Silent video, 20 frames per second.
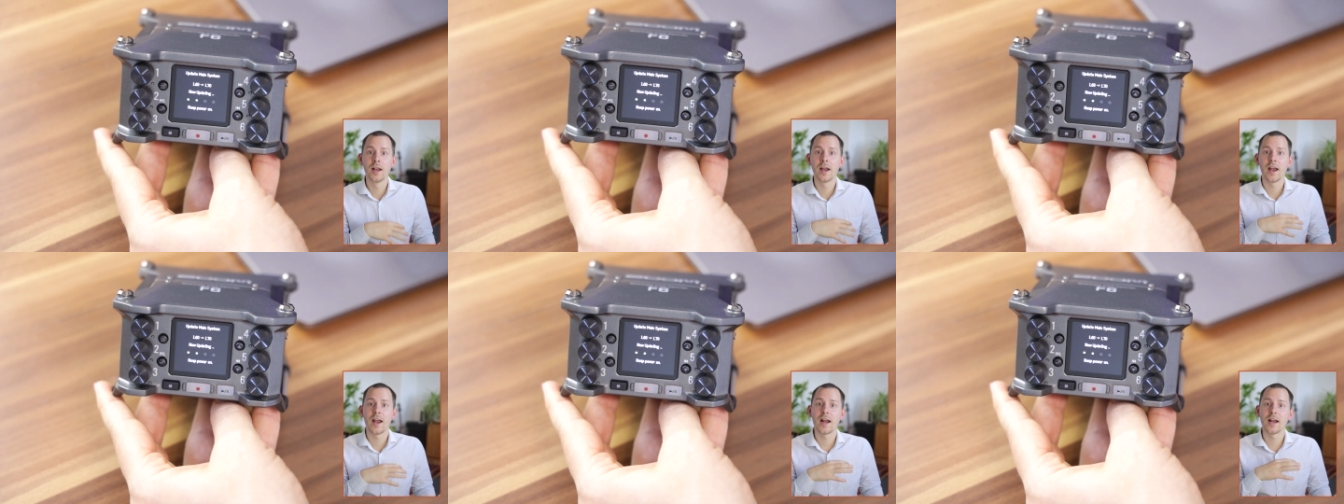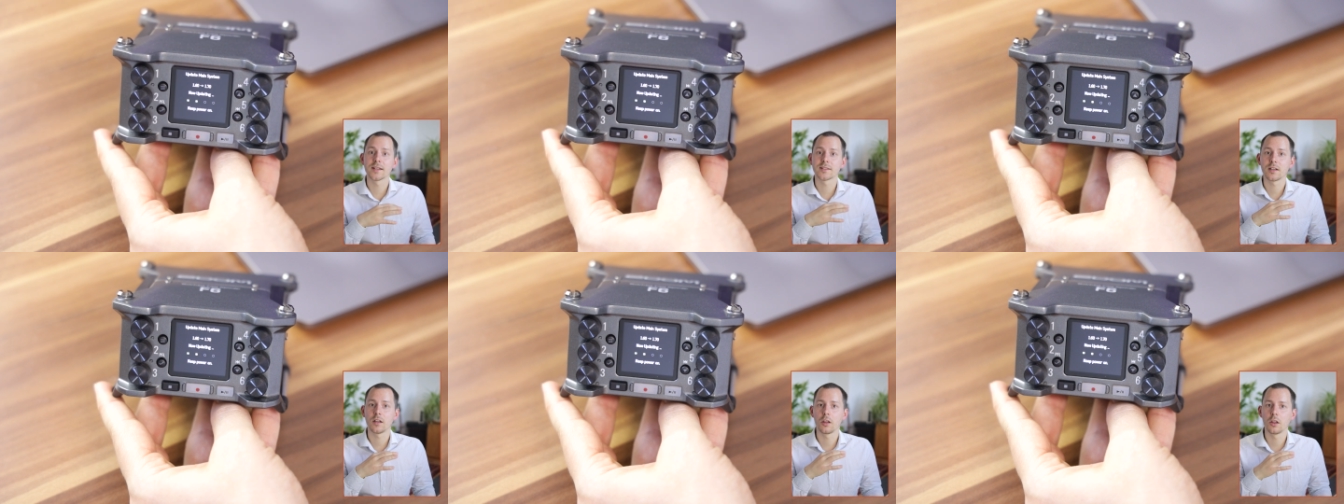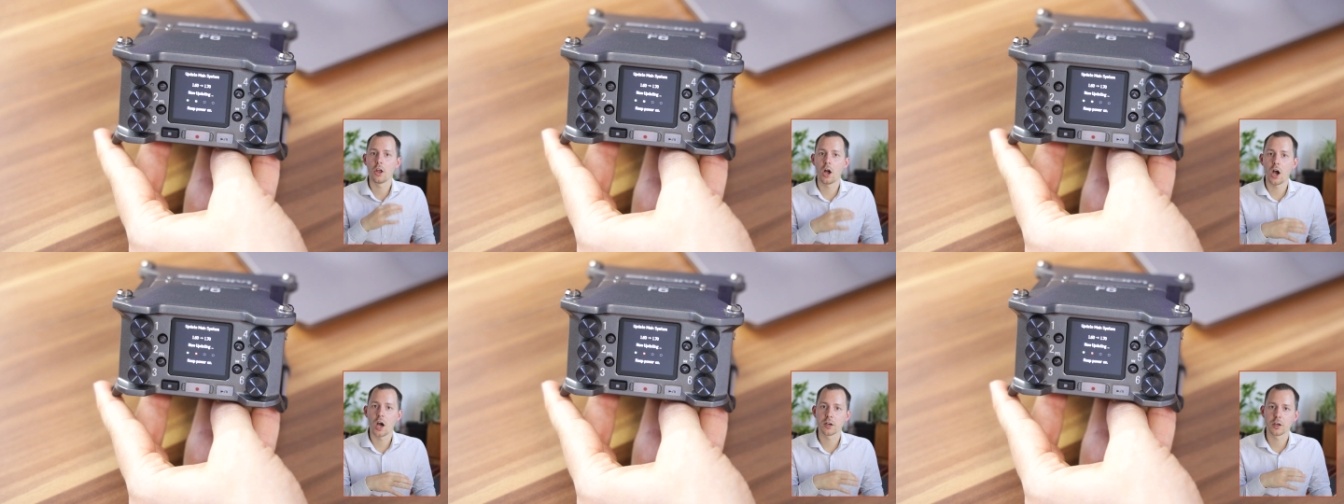has a
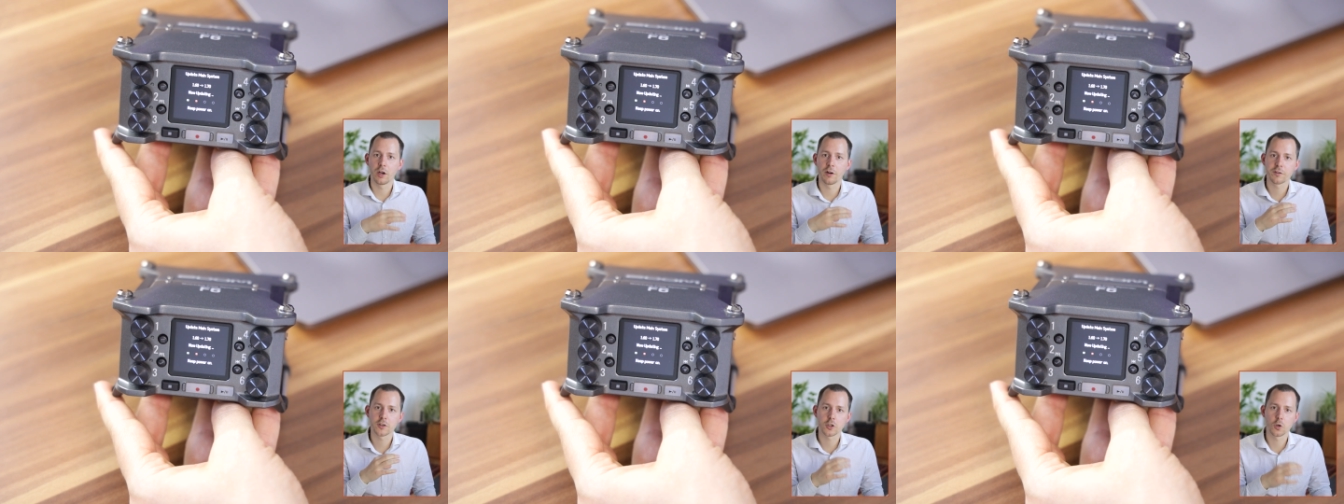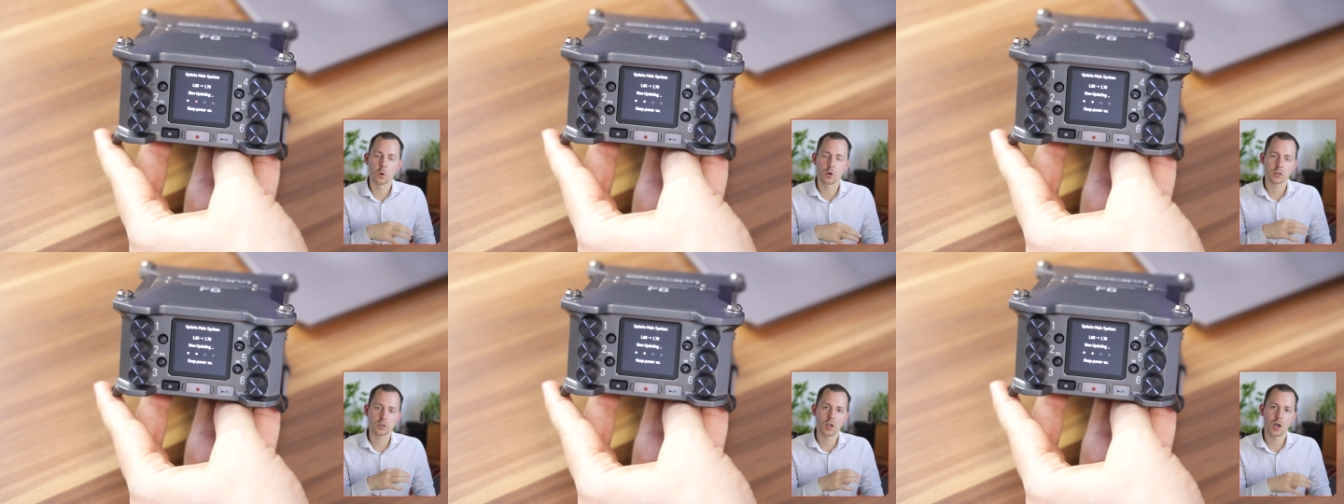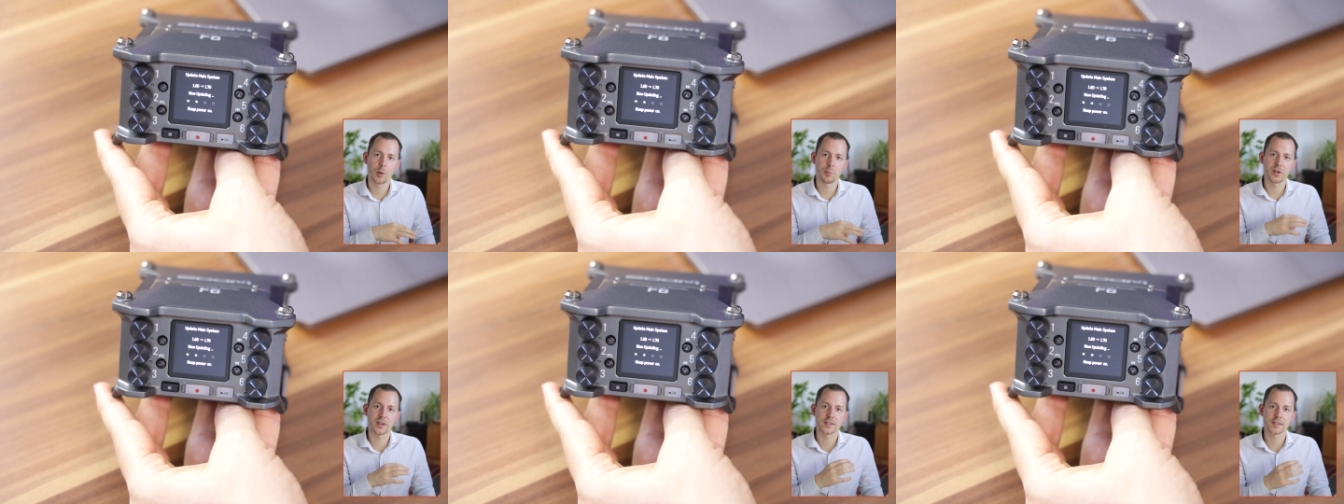lot of
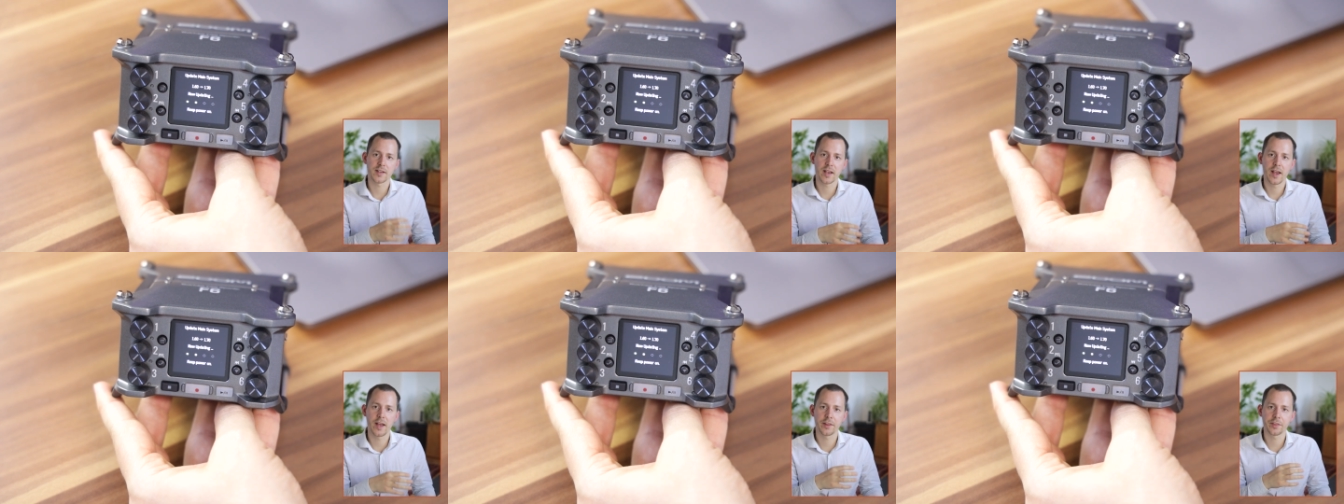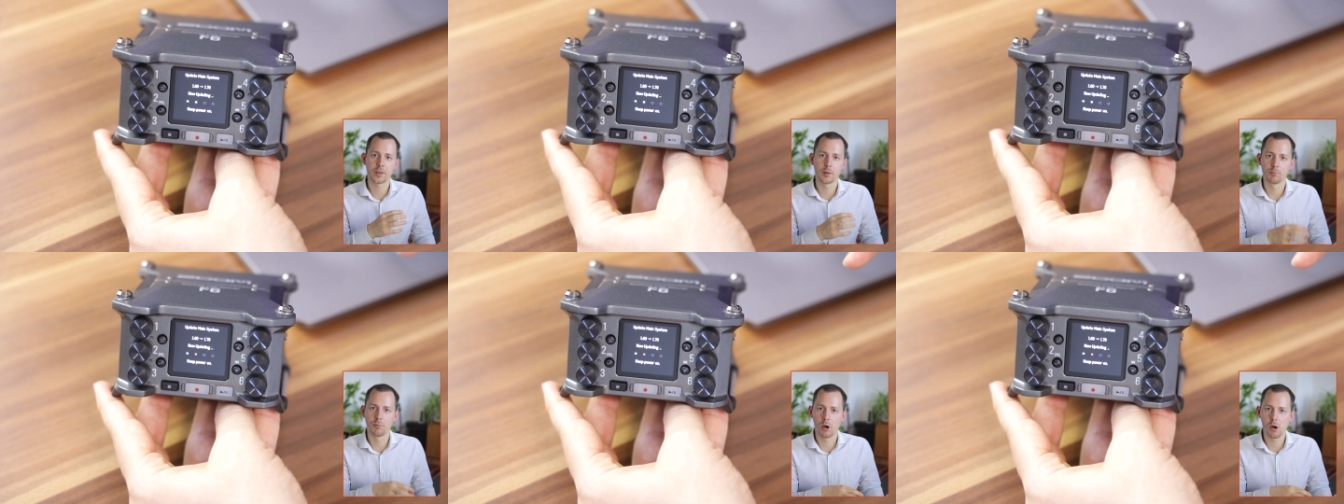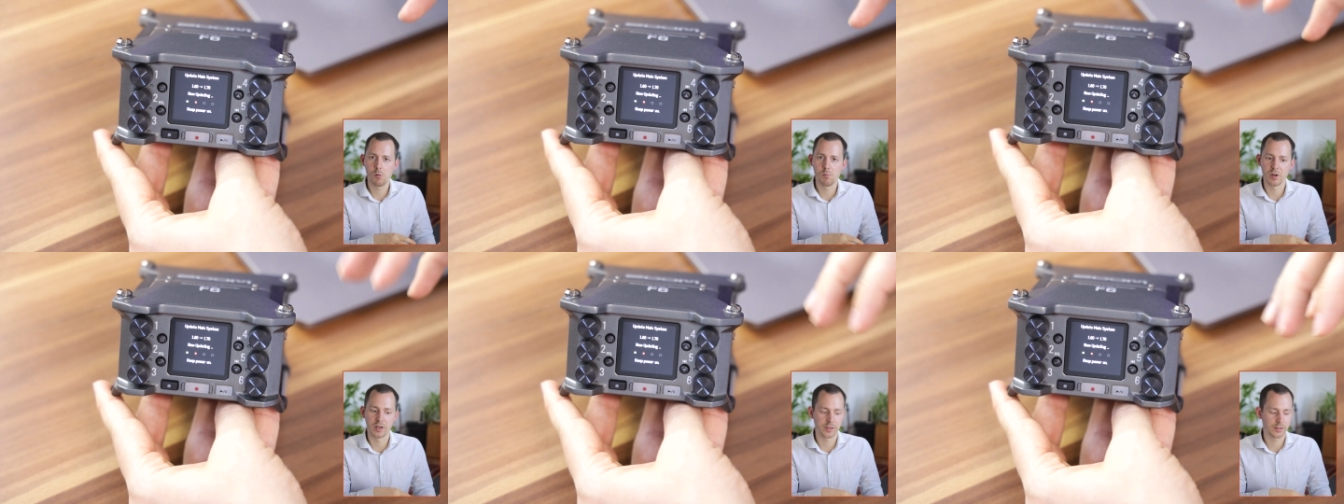shortcomings at the
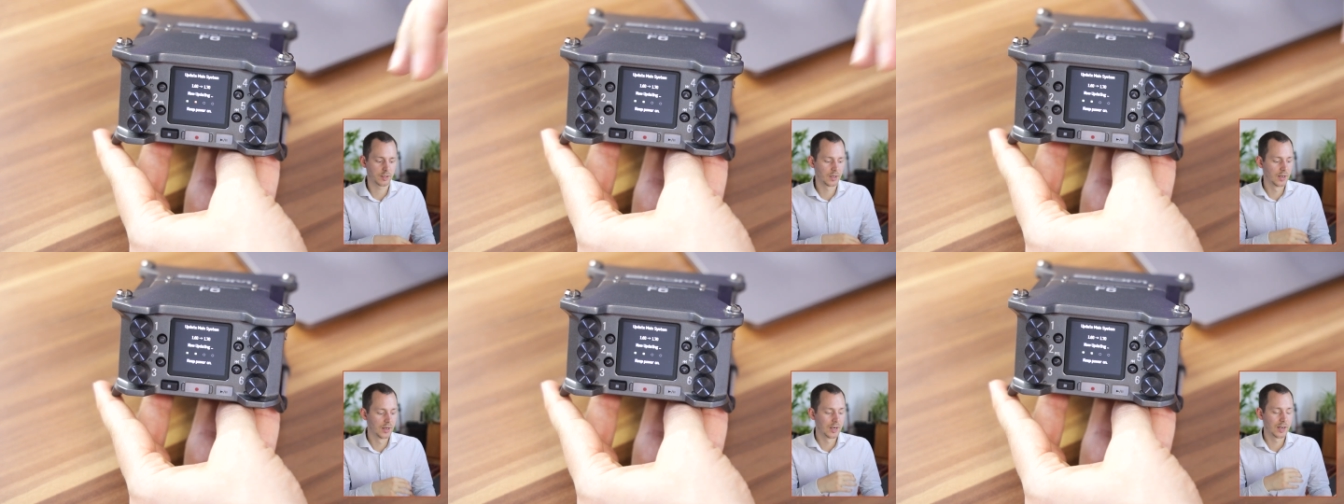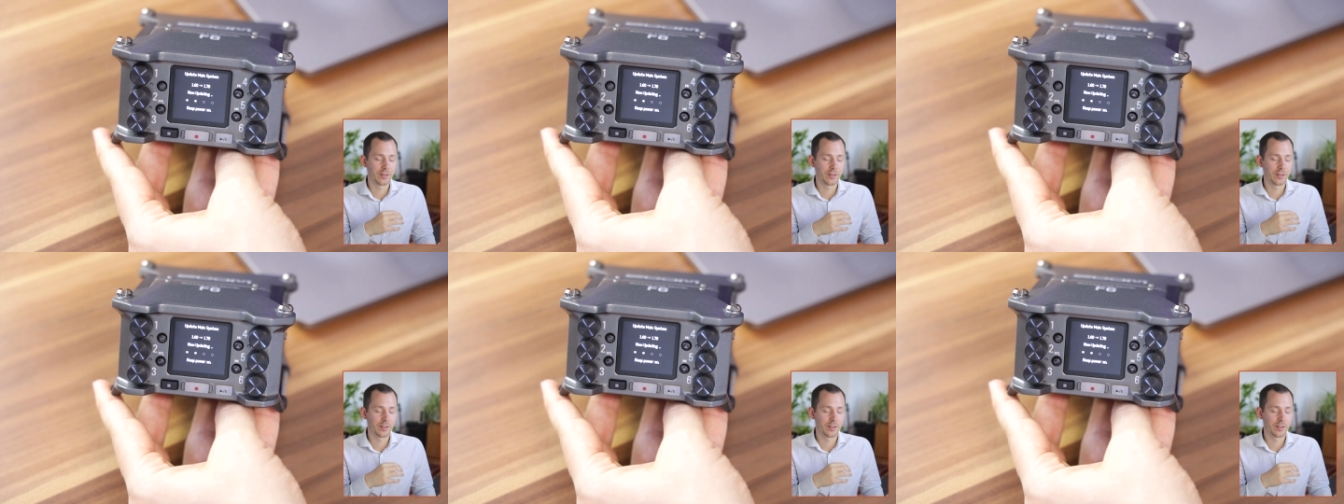moment.